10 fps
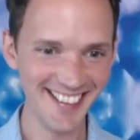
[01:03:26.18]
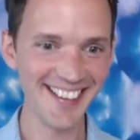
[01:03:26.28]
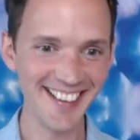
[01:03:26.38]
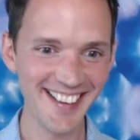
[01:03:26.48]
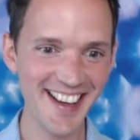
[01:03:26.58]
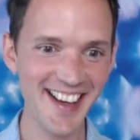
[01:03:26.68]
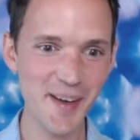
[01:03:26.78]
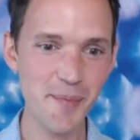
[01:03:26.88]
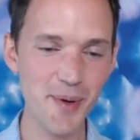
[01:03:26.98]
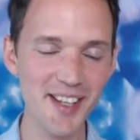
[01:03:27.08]
Yeah,
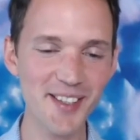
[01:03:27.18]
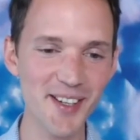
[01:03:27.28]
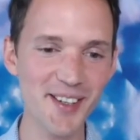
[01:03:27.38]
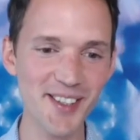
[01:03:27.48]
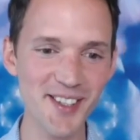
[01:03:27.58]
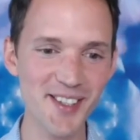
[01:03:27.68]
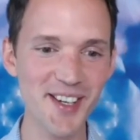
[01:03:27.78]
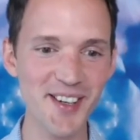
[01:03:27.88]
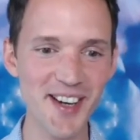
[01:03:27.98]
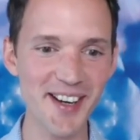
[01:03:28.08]
breathe, girl. You're doing
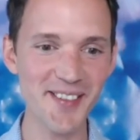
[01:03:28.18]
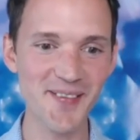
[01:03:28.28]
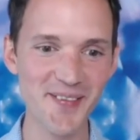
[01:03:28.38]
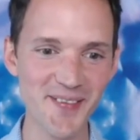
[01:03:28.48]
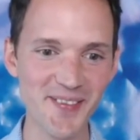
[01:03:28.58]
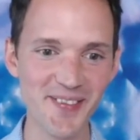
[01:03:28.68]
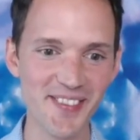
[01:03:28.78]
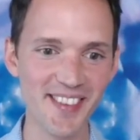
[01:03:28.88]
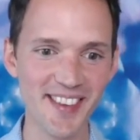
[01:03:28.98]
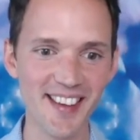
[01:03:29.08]
great.
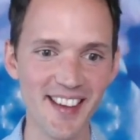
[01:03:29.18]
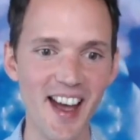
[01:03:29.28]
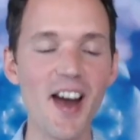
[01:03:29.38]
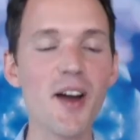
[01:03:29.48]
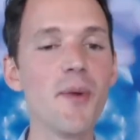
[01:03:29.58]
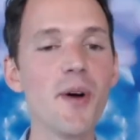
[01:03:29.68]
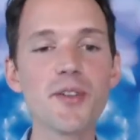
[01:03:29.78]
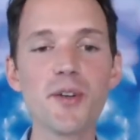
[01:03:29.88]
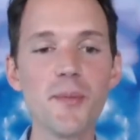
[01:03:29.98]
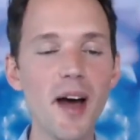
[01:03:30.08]
Our
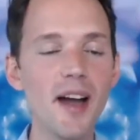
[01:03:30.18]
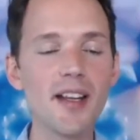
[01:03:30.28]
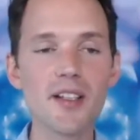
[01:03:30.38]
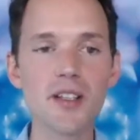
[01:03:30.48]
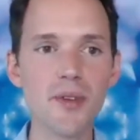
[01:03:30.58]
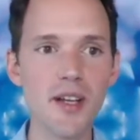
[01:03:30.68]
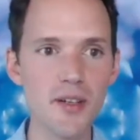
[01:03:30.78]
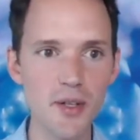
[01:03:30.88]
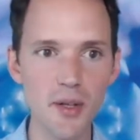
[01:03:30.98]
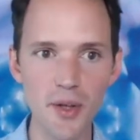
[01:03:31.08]
emotional body is three years
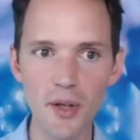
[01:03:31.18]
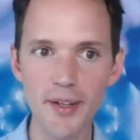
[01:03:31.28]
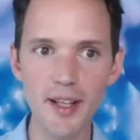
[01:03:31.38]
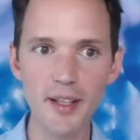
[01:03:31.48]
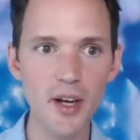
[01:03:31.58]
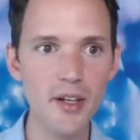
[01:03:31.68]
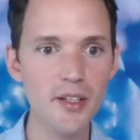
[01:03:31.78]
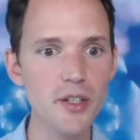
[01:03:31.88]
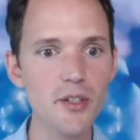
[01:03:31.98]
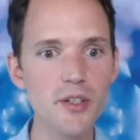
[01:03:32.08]
old all day long,
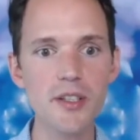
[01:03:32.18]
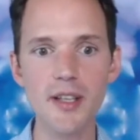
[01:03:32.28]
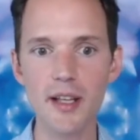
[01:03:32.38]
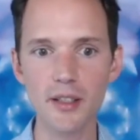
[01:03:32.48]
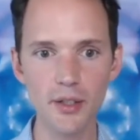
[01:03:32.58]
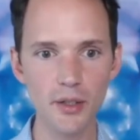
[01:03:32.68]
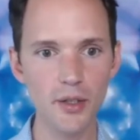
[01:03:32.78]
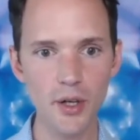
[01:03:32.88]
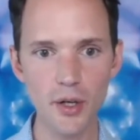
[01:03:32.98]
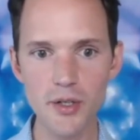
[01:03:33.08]
so you're just like a little
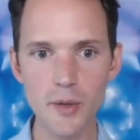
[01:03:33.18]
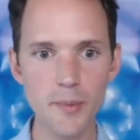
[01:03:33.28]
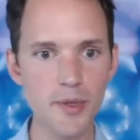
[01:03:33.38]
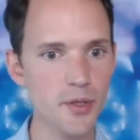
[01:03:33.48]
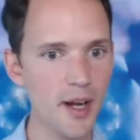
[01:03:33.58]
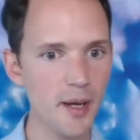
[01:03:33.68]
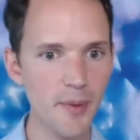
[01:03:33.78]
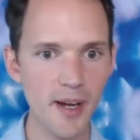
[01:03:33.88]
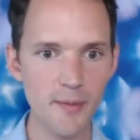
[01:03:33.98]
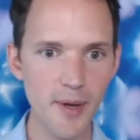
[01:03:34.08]
girl. You're betrayed
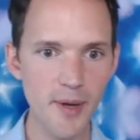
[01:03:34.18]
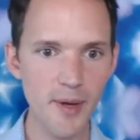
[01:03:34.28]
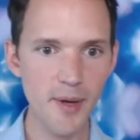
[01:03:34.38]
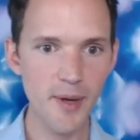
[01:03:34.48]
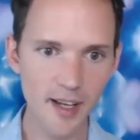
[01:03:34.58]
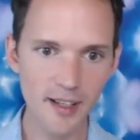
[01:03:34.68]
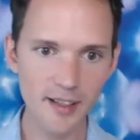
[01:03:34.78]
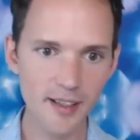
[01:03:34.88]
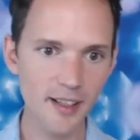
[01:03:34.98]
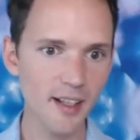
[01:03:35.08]
by your best
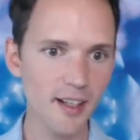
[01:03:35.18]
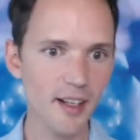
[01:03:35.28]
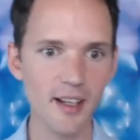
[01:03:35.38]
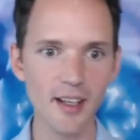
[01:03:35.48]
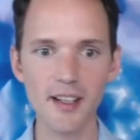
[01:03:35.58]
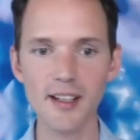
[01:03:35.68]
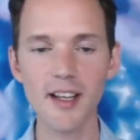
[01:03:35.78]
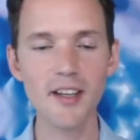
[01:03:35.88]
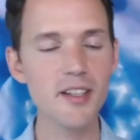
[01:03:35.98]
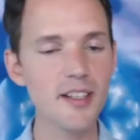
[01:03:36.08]
friend. Now
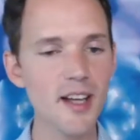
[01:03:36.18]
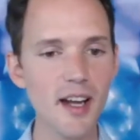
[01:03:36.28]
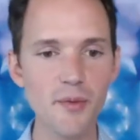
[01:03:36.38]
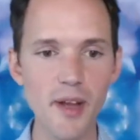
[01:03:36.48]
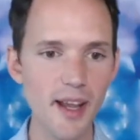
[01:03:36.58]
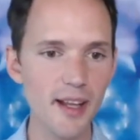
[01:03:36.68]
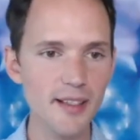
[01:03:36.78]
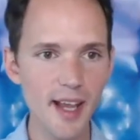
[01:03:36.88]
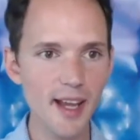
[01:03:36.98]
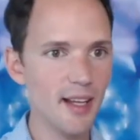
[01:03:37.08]
you just got to
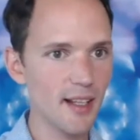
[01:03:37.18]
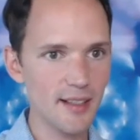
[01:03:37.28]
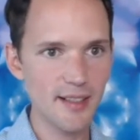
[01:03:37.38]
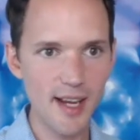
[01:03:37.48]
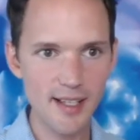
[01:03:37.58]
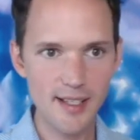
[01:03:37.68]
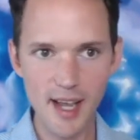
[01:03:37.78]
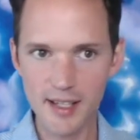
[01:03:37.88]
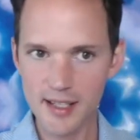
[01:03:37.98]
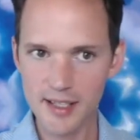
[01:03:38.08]
take take
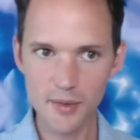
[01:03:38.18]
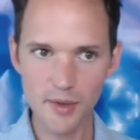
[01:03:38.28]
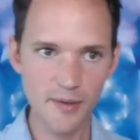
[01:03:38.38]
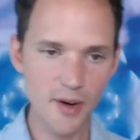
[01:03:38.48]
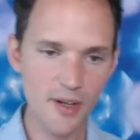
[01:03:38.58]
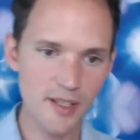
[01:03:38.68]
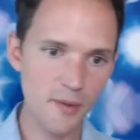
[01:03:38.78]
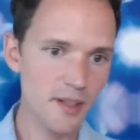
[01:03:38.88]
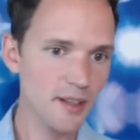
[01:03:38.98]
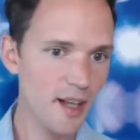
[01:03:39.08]
sadness and reverse it
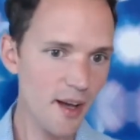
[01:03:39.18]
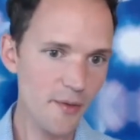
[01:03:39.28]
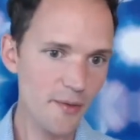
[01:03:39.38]
with love.